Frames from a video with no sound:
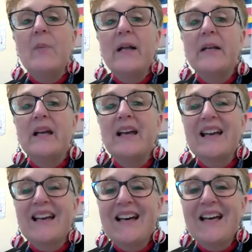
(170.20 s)
but
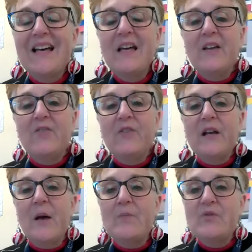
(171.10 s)
k if it
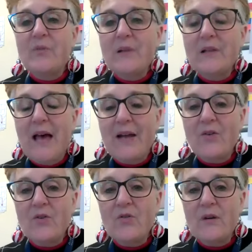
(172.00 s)
comes from the
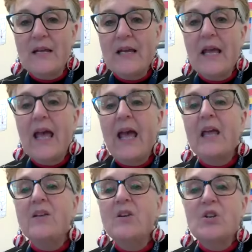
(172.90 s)
Latin or Greek,
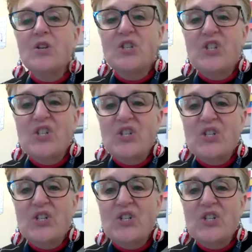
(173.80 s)
and
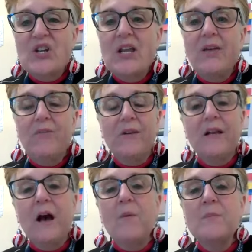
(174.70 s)
sh if it
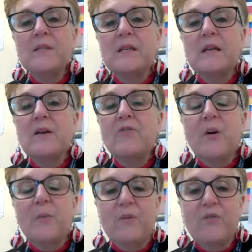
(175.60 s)
comes
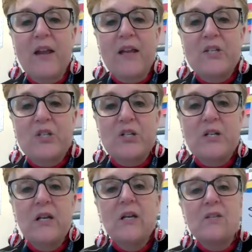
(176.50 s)
from the
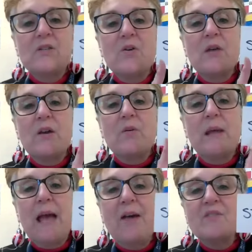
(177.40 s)
French. So here
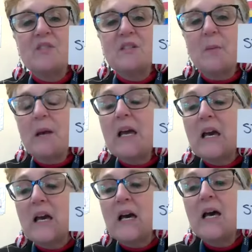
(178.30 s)
we have
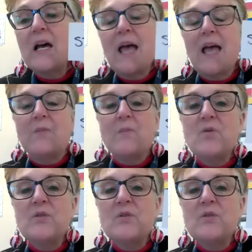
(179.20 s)
stomach, and